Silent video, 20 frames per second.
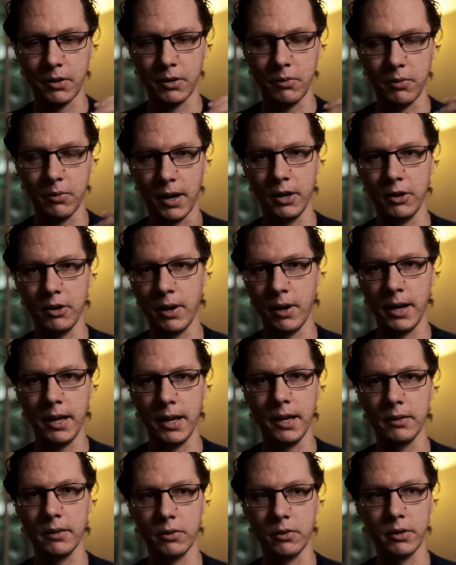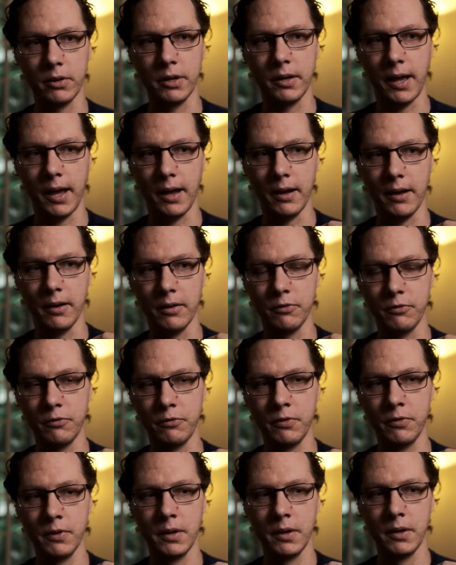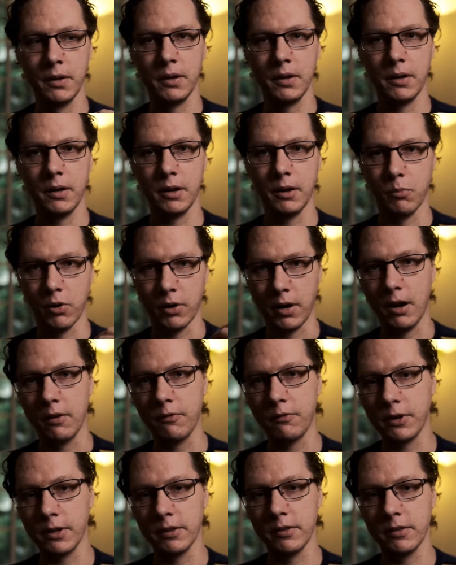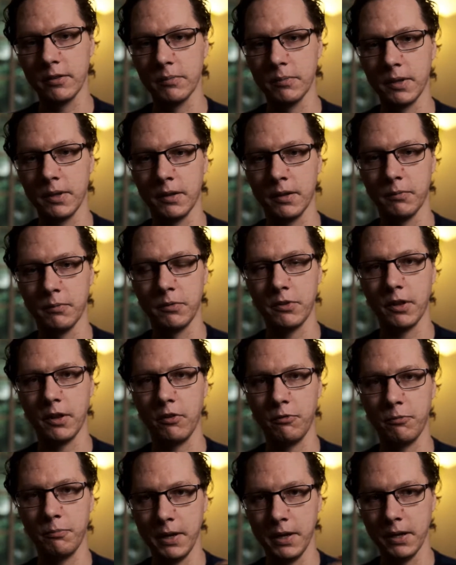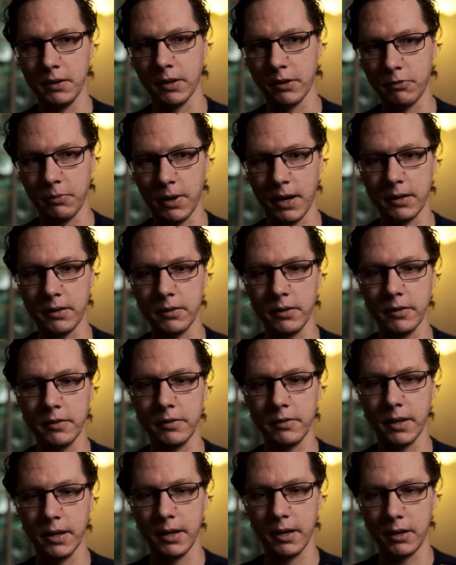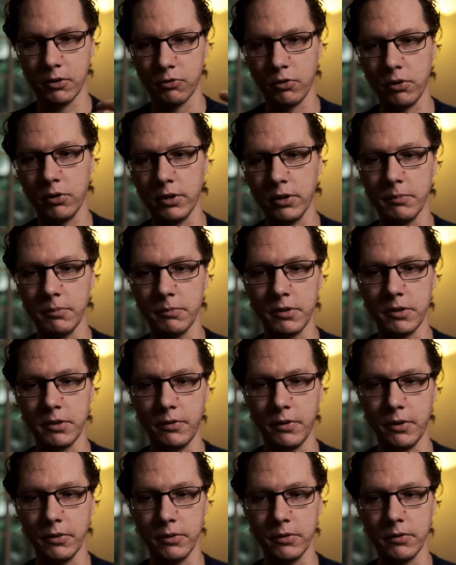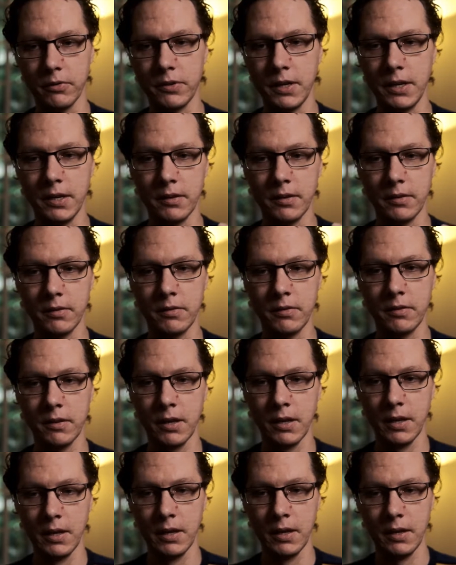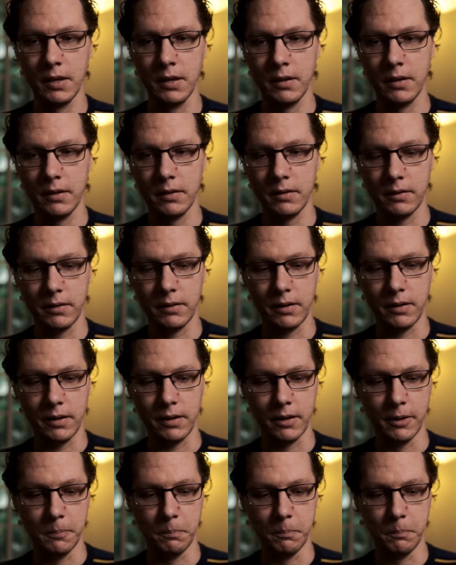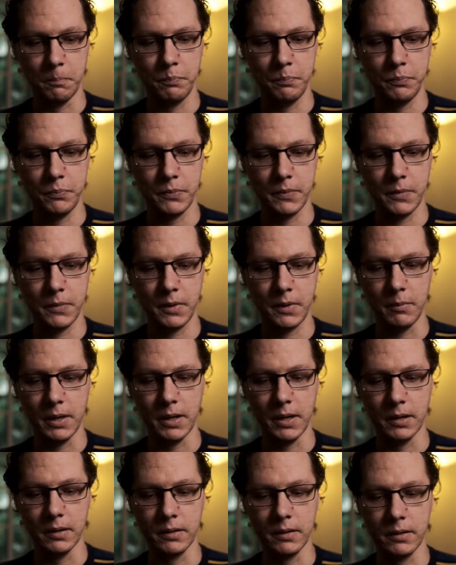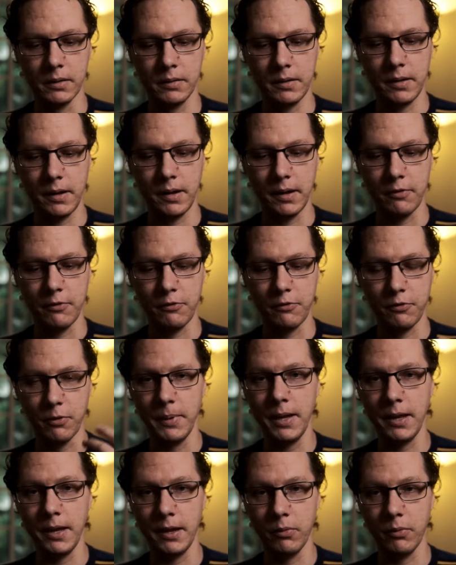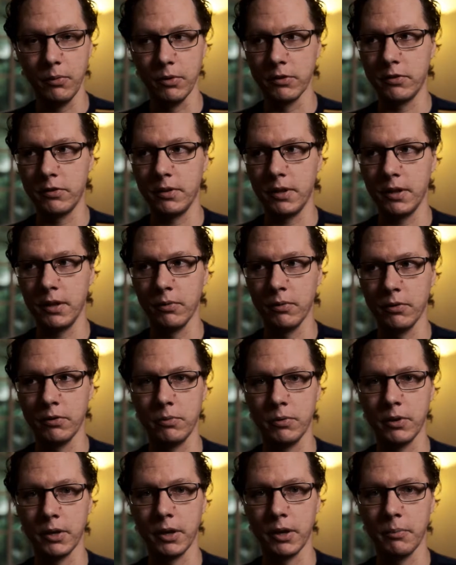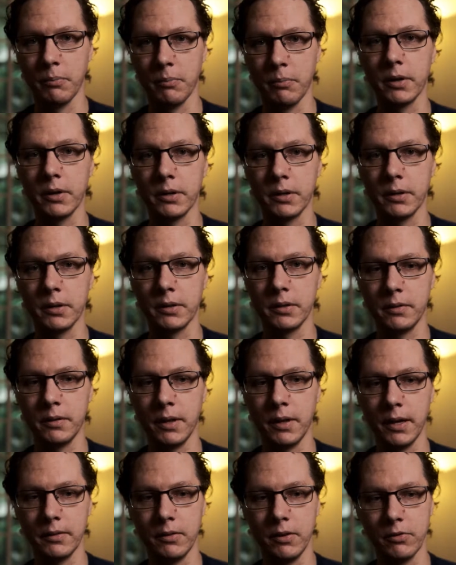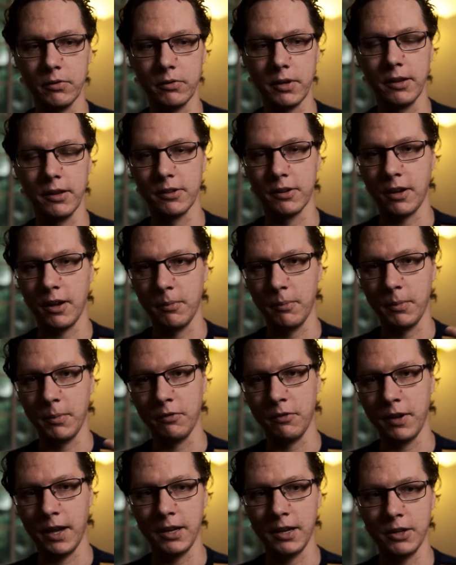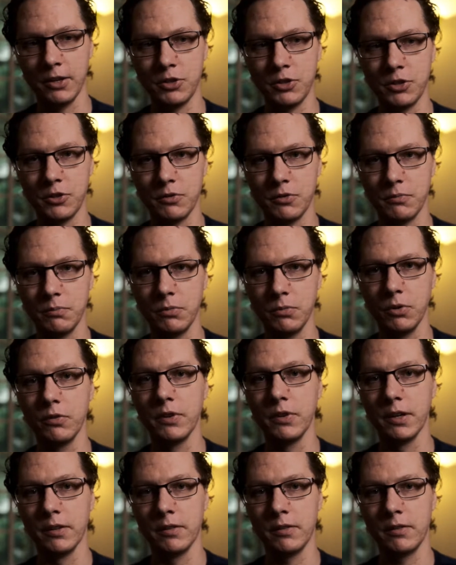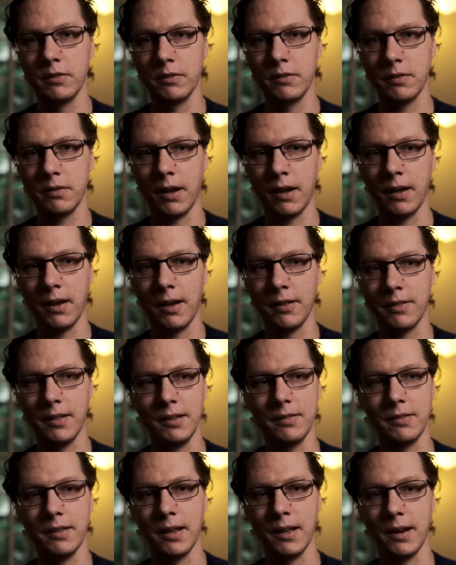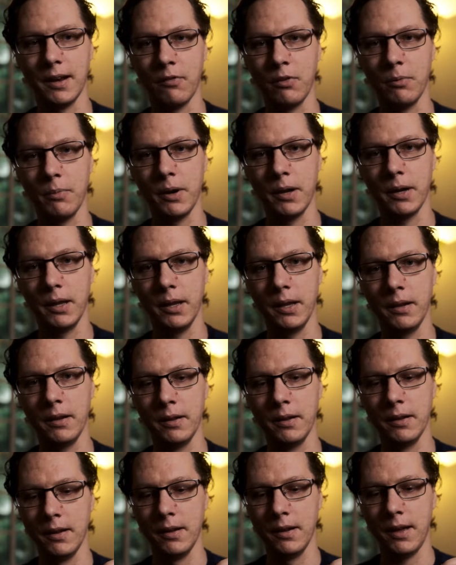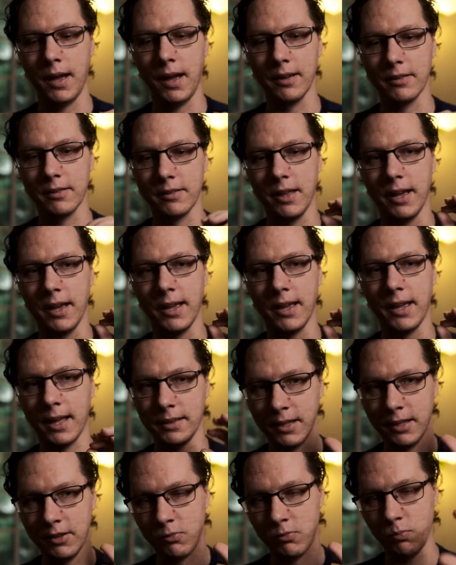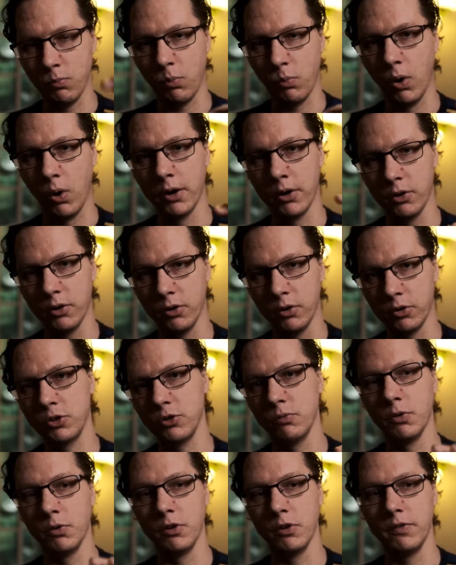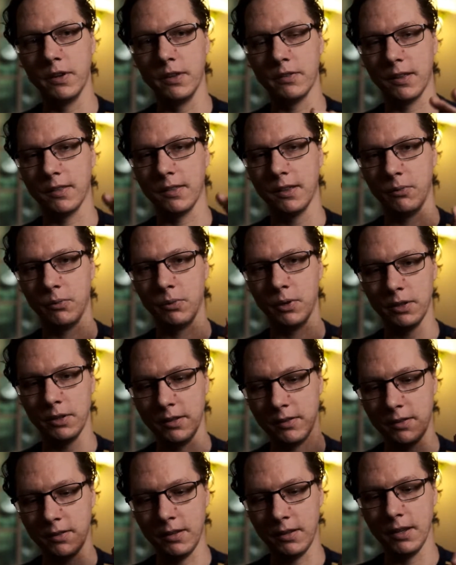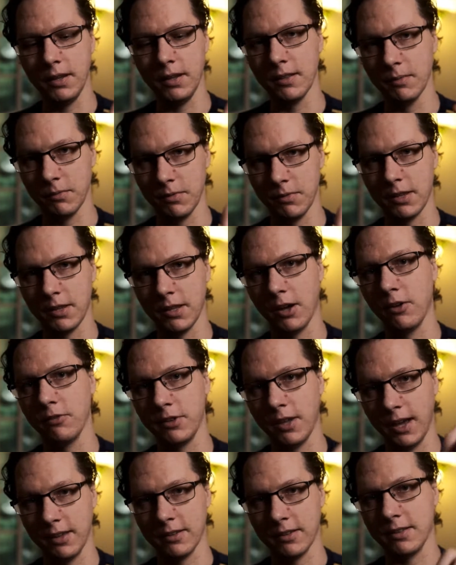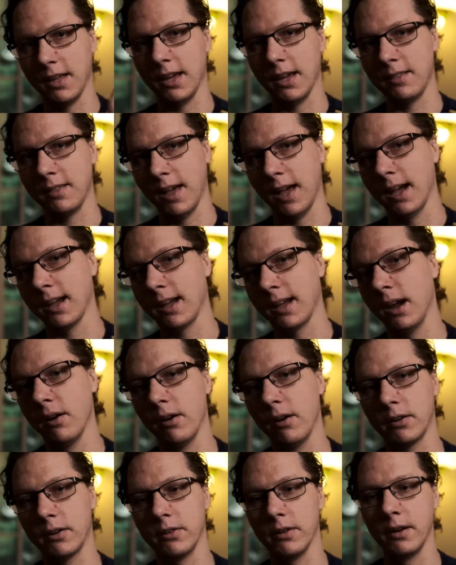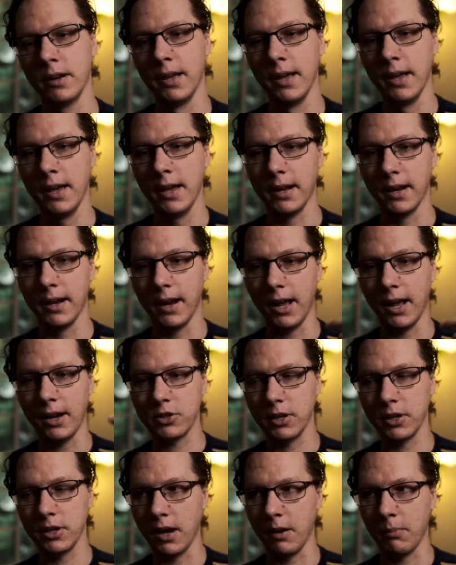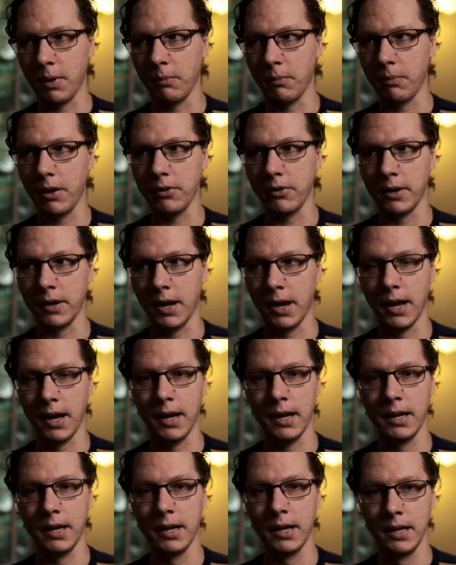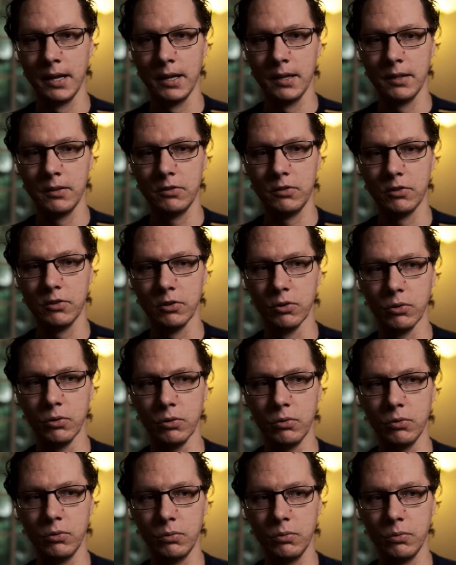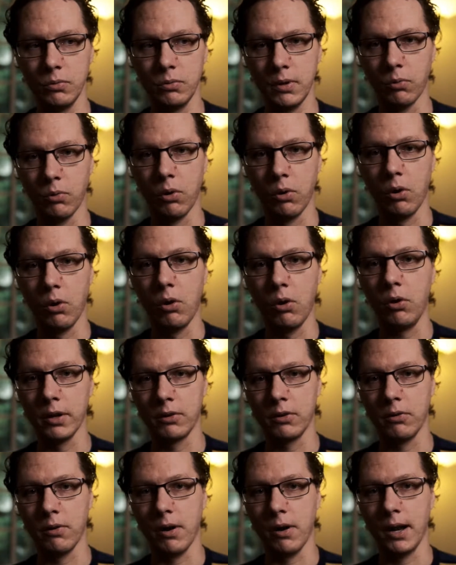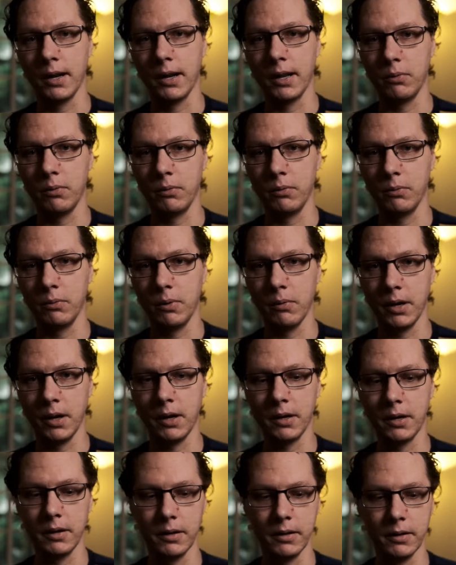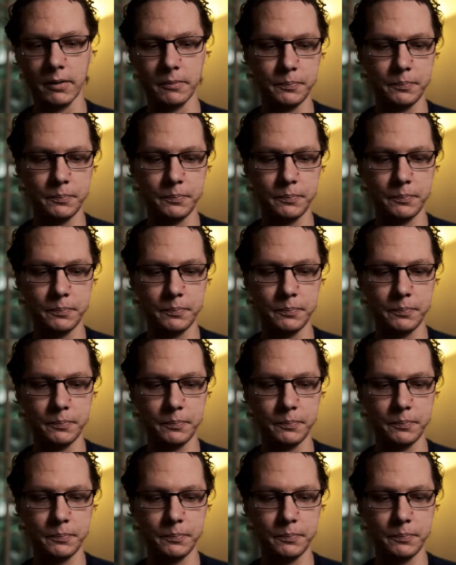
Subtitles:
training and learning to have more confidence in himself, being less reckless, like controlling himself, all those things. I mean, for me, it was really important. Like those kinds of coming of age movies, I think that everybody has like at least one or two movies that they really see themselves as like that character. And it actually got my brother and I to enroll in karate when we were younger.